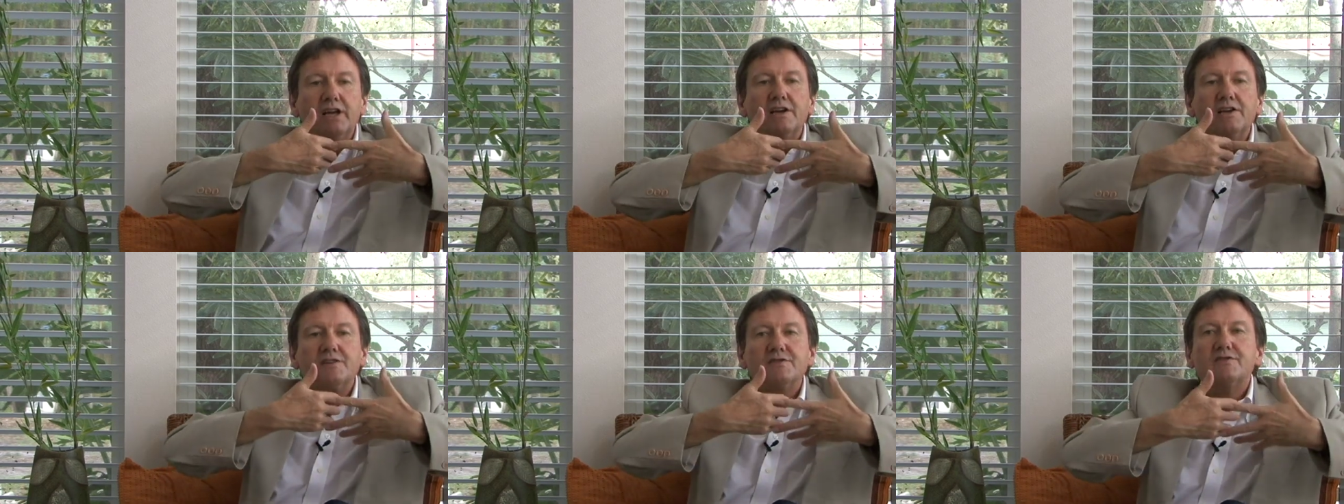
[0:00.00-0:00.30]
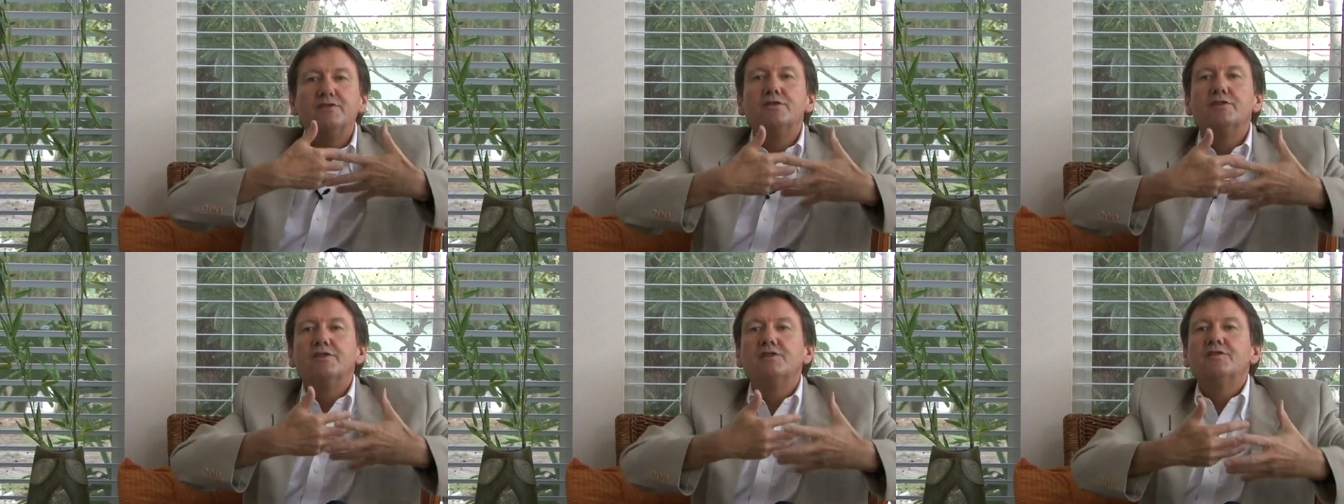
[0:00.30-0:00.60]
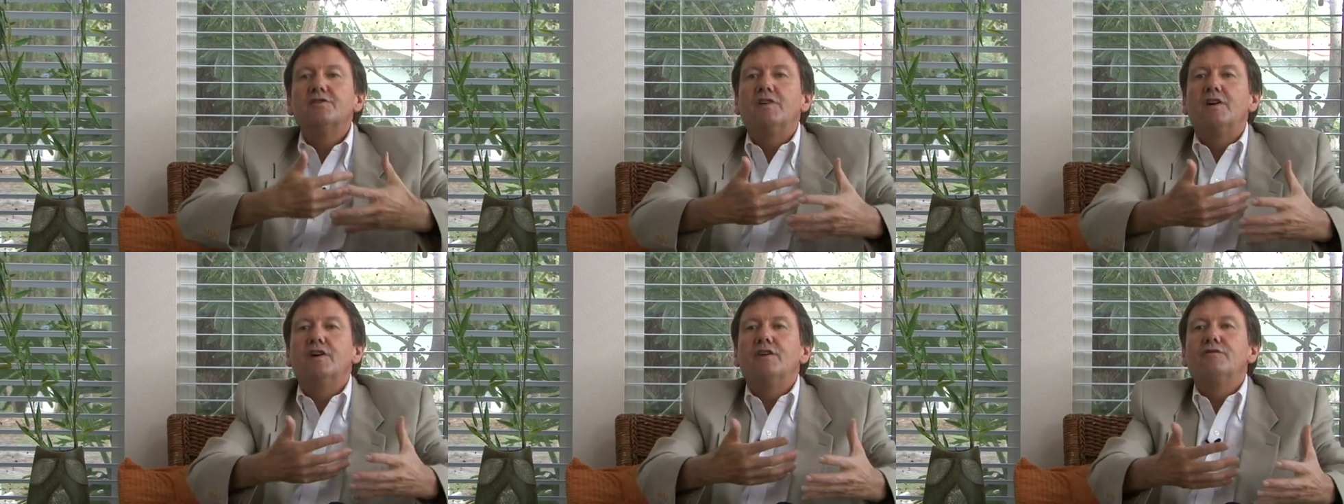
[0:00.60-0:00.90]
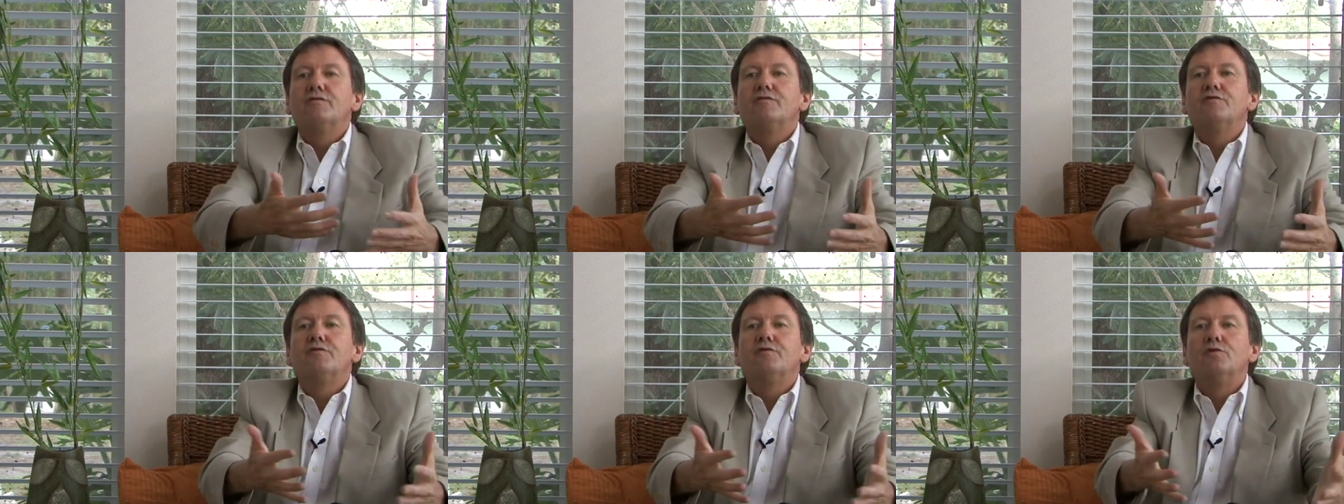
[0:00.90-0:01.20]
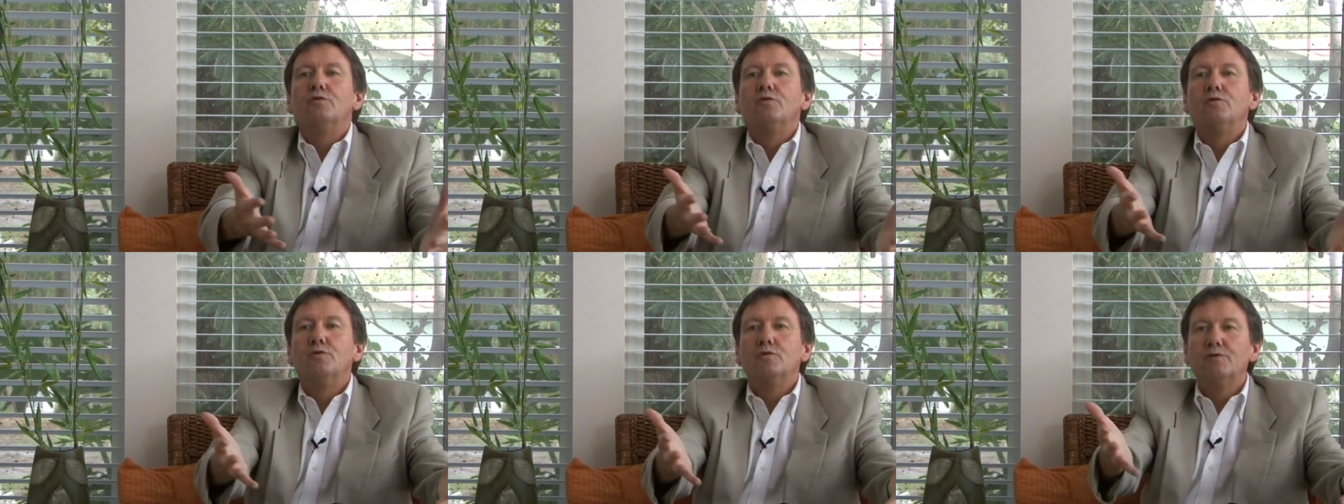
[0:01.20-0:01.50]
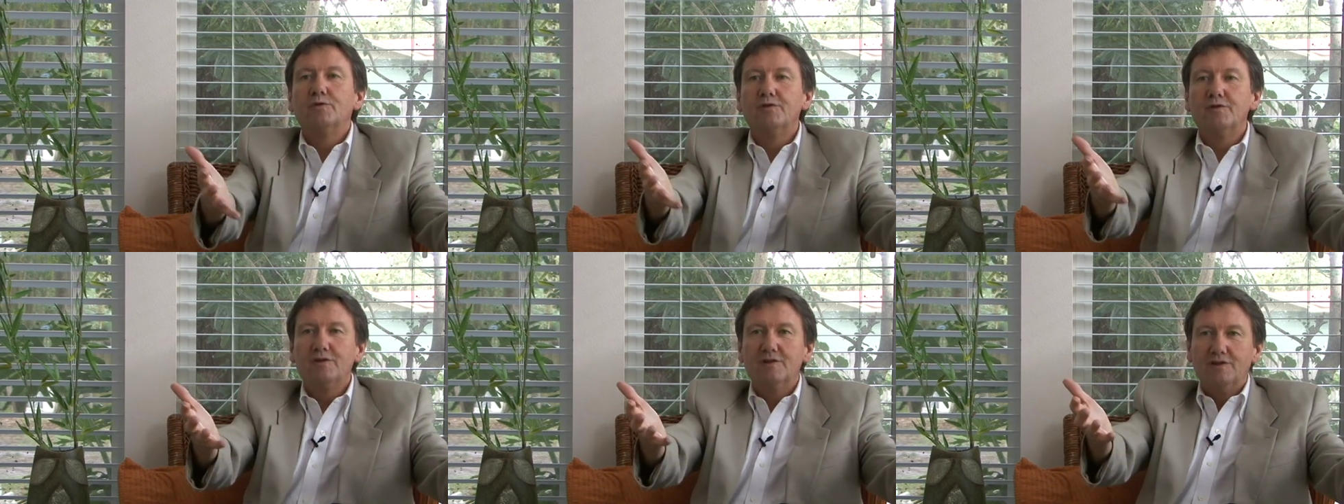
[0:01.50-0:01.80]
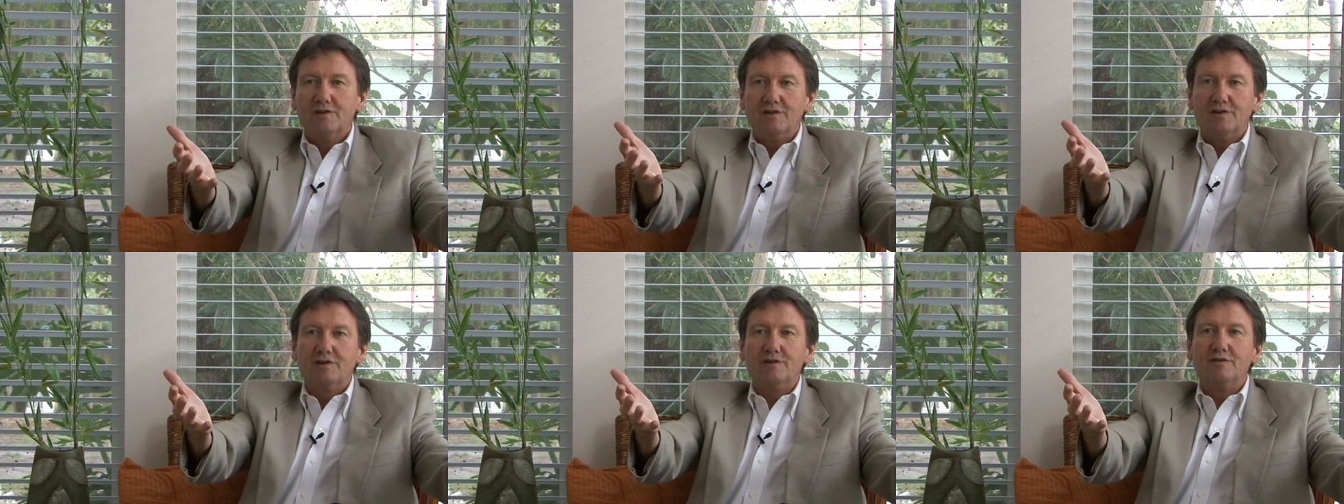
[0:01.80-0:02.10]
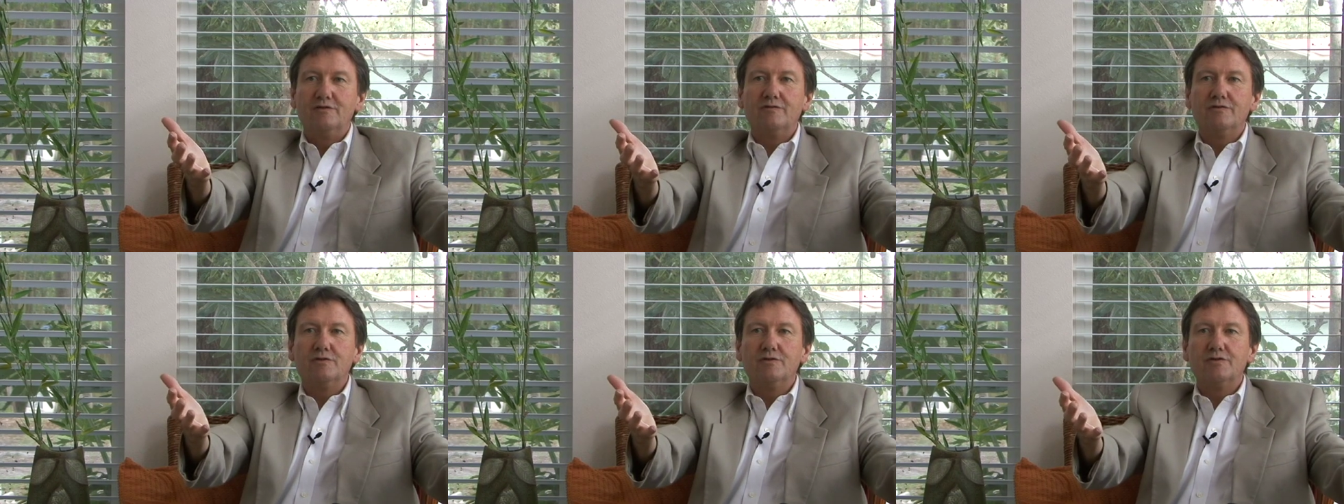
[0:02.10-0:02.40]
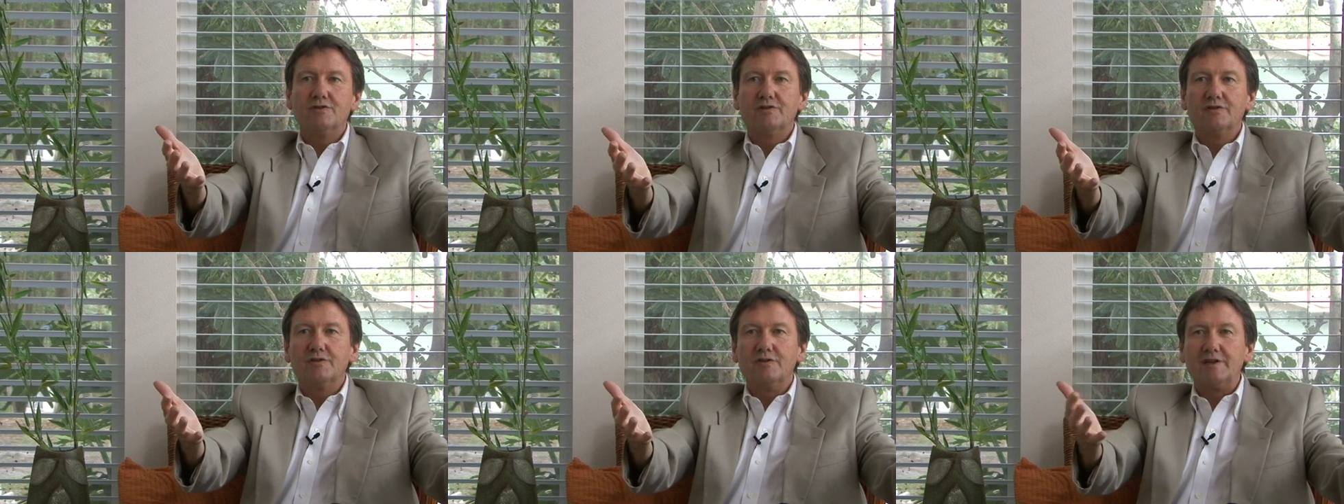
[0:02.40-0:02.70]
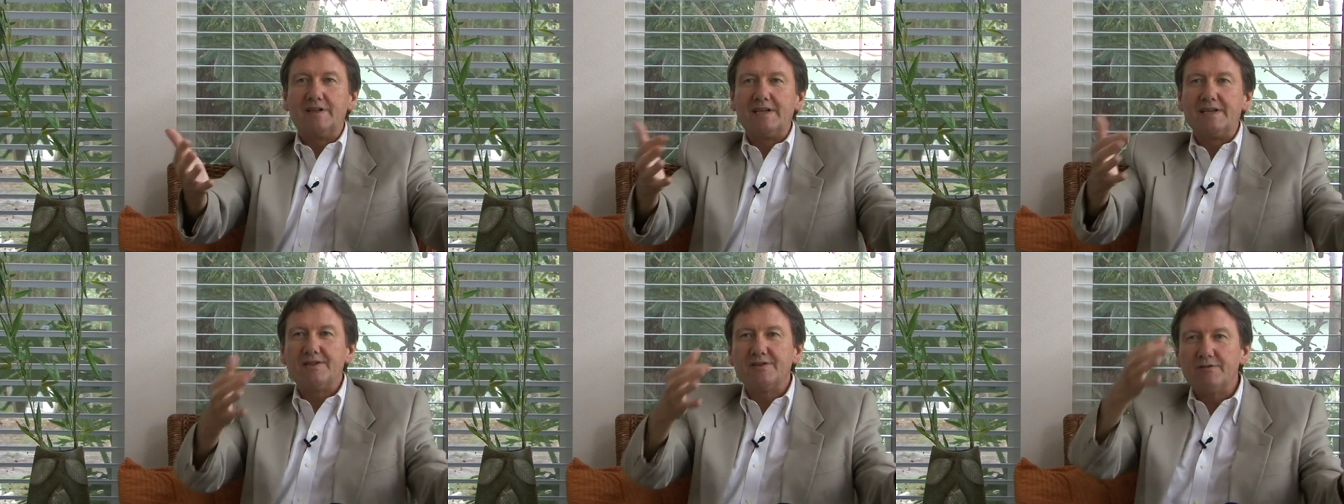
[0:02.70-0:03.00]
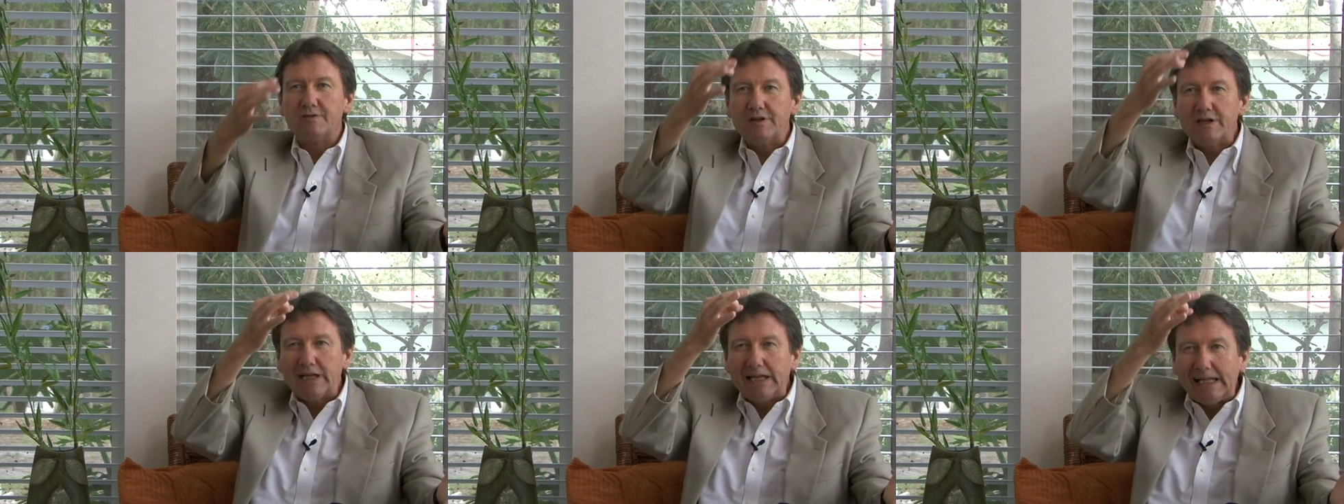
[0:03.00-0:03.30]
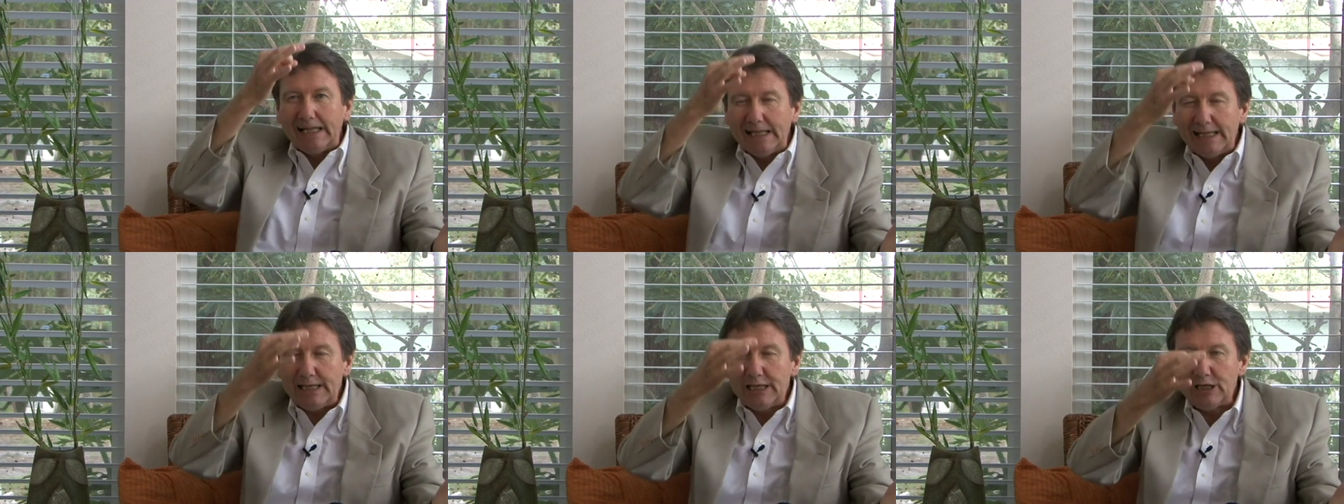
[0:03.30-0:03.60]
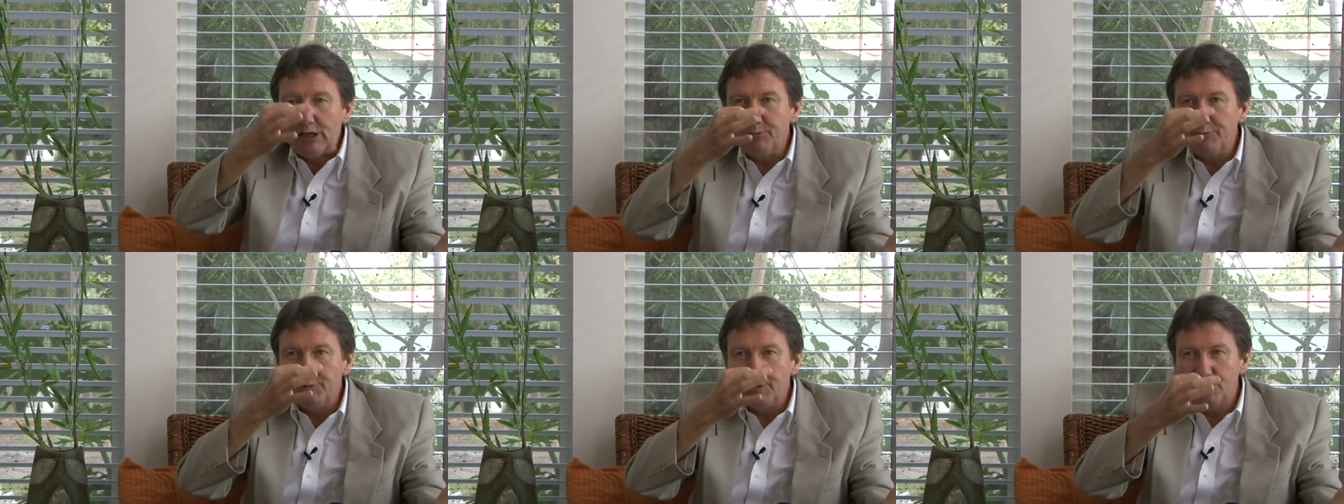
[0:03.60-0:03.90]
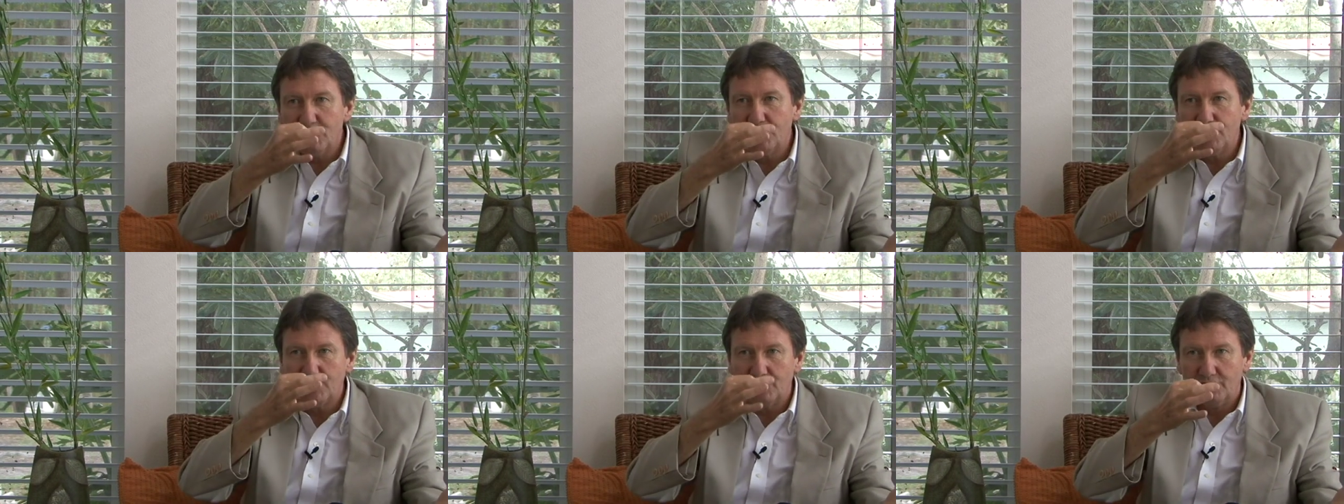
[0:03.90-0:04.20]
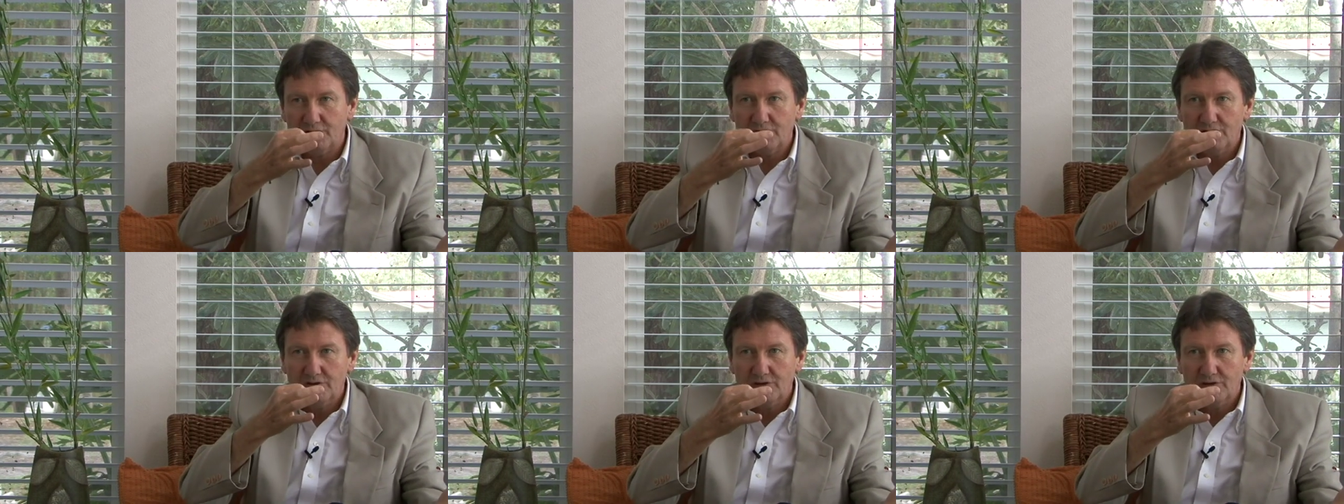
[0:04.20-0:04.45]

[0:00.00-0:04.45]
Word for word: is going to unfold in the future? Is there a clear picture